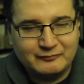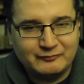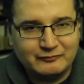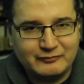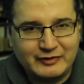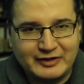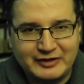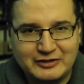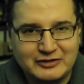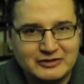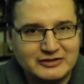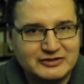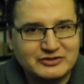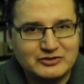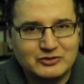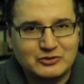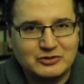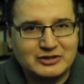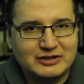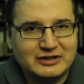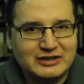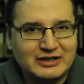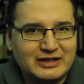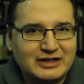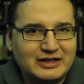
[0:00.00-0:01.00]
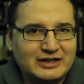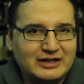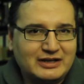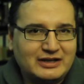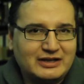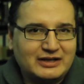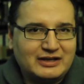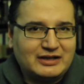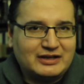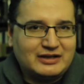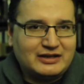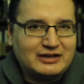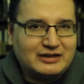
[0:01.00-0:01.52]
rental store.
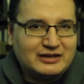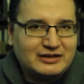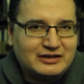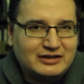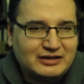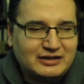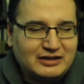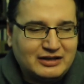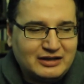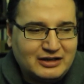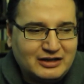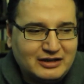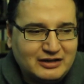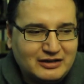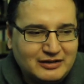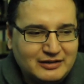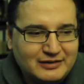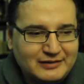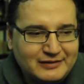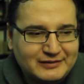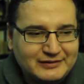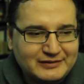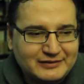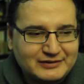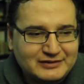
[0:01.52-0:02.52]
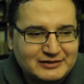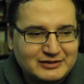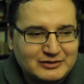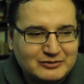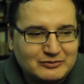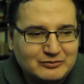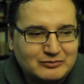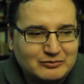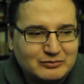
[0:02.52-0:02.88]
So